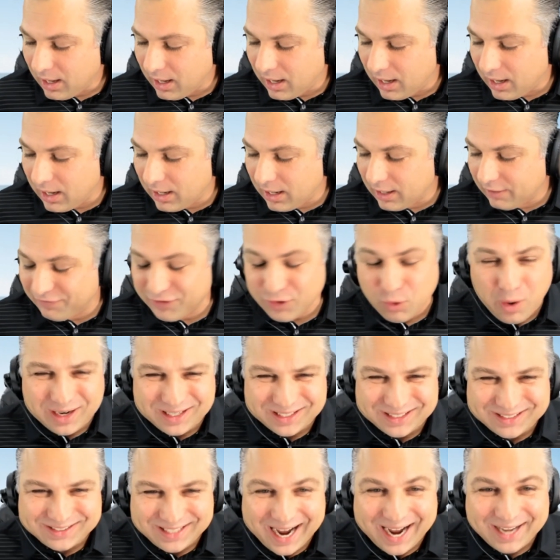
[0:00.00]
uh, if you want a
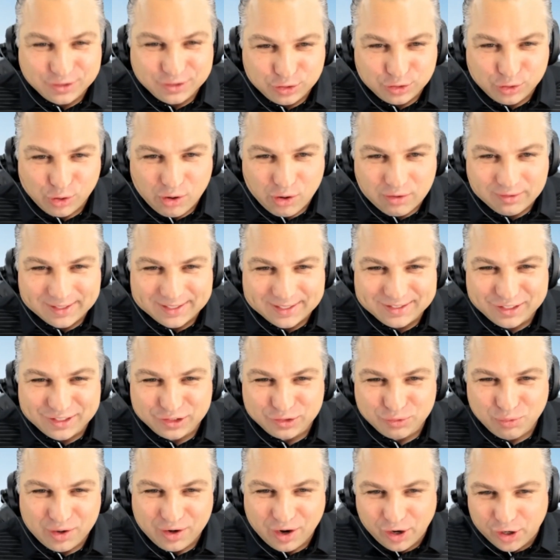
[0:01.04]
side story in
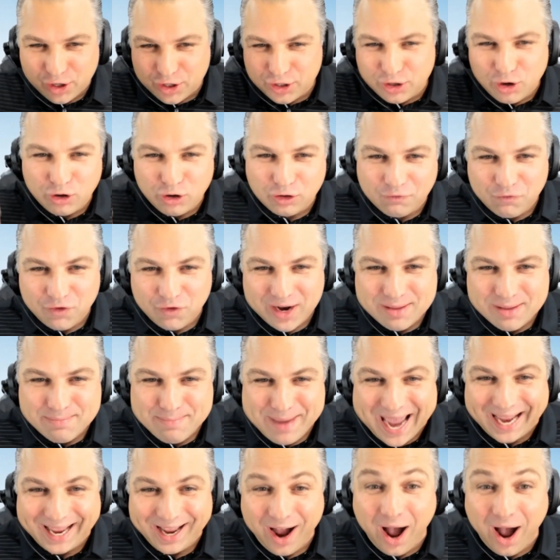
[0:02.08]
this one, our good old friend
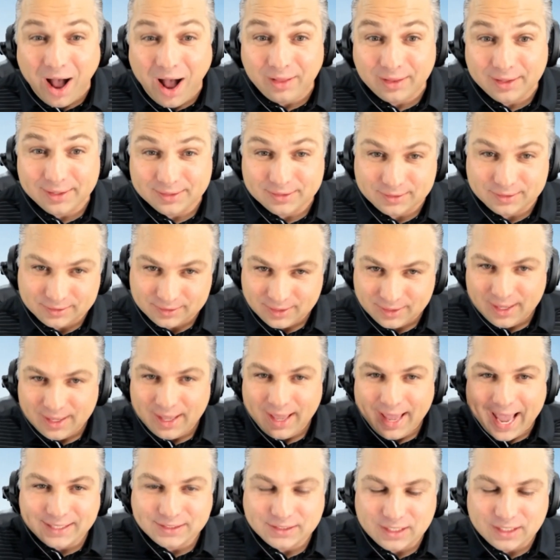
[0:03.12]
Mack Hollins
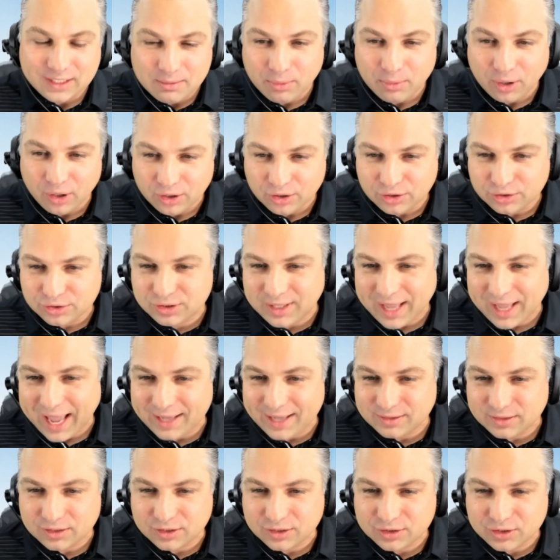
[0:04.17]
has emerged
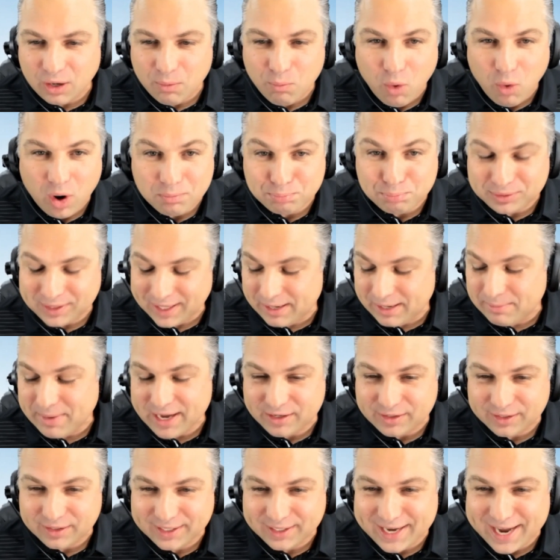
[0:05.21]
as a somewhat
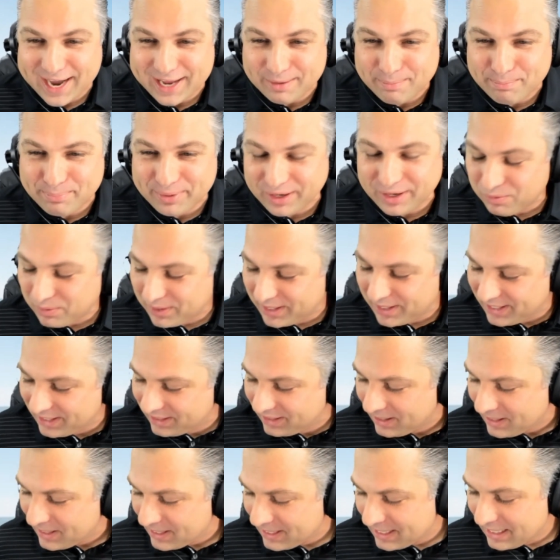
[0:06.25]
playmaker. He had a big week.
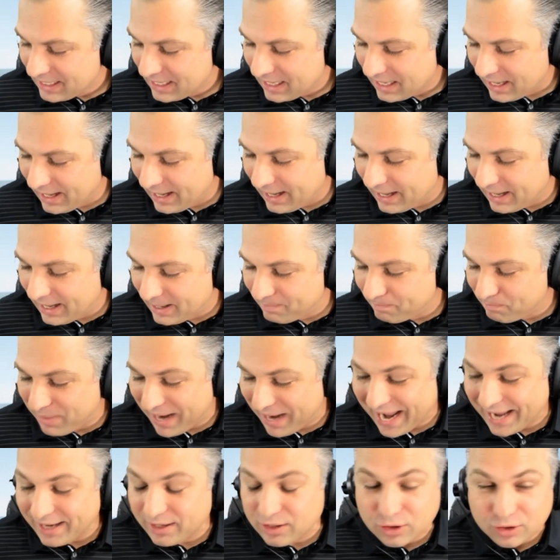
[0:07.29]
Um,
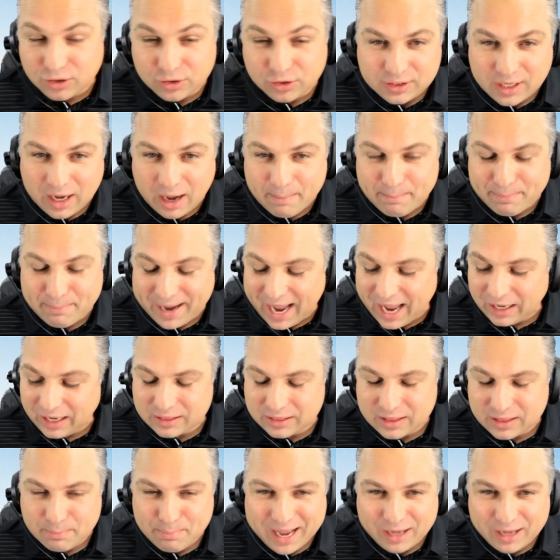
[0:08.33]
Bengals come back,
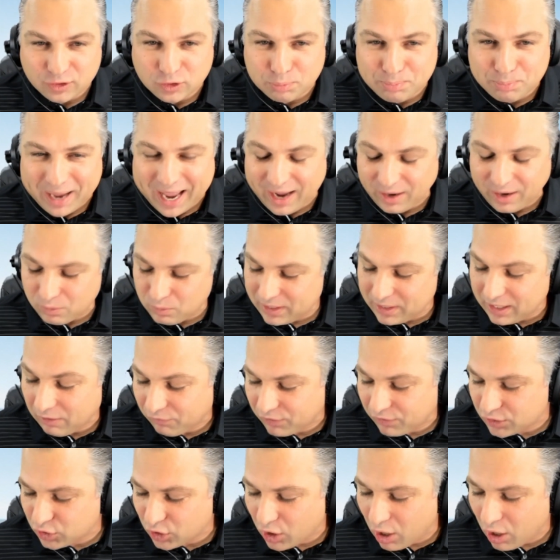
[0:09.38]
the bounce back week for
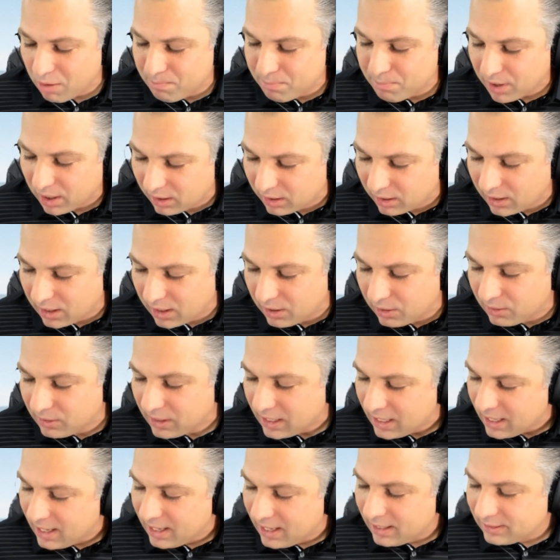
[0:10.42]
Joe Burrow.
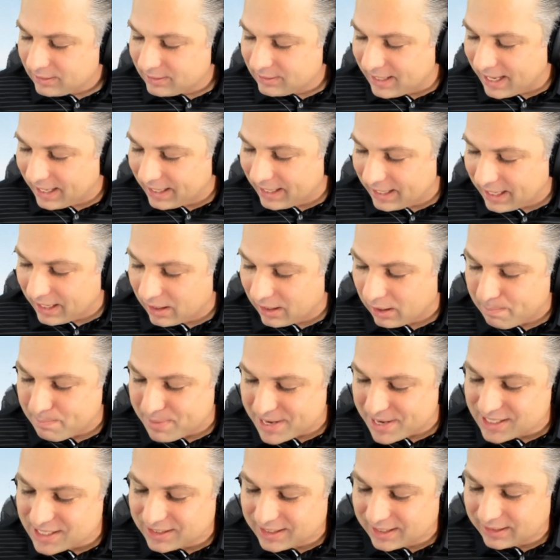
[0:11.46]
Take care of
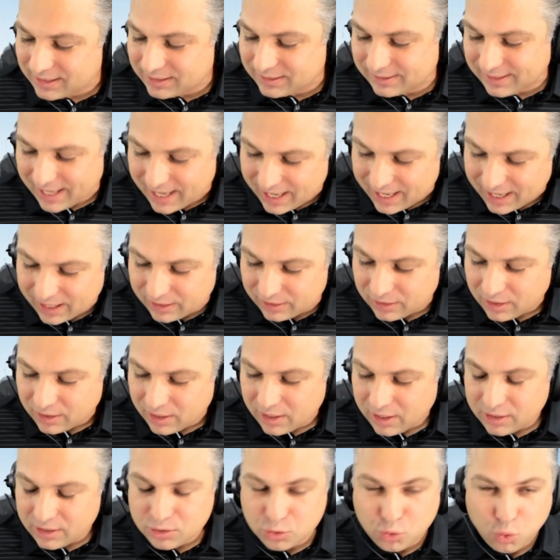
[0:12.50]
business there,
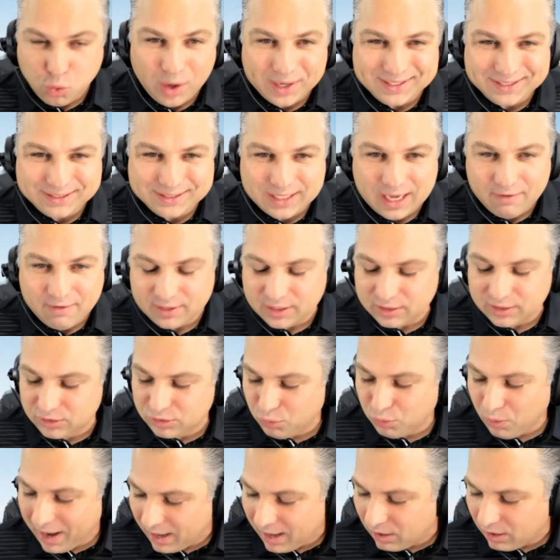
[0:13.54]
27 to
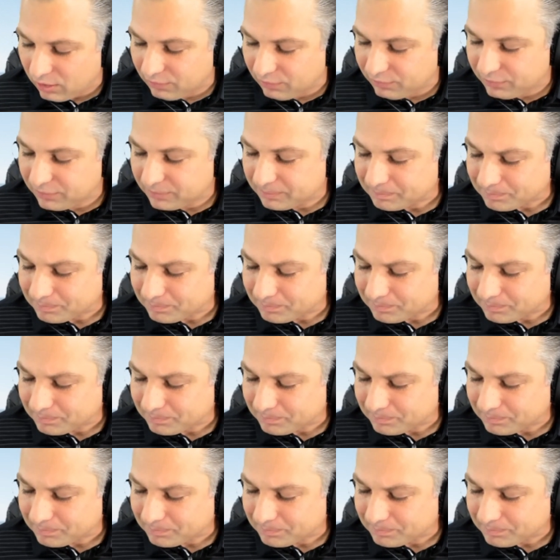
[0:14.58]
12.